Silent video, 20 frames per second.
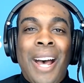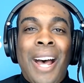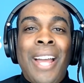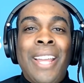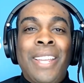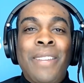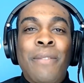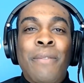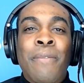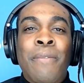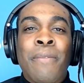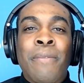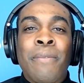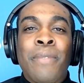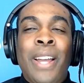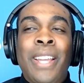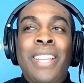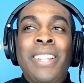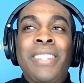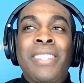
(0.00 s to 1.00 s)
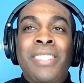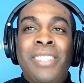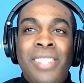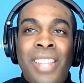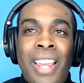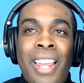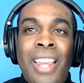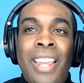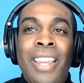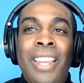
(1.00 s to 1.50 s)
I can
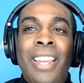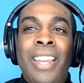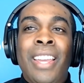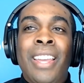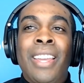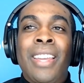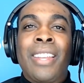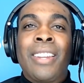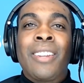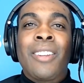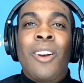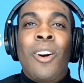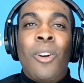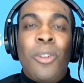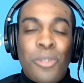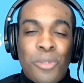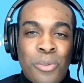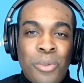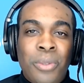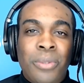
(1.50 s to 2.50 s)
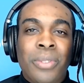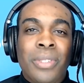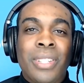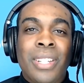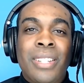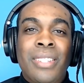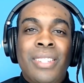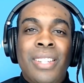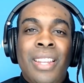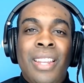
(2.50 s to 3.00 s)
say in all
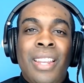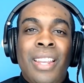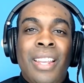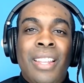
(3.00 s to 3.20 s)
truthfulness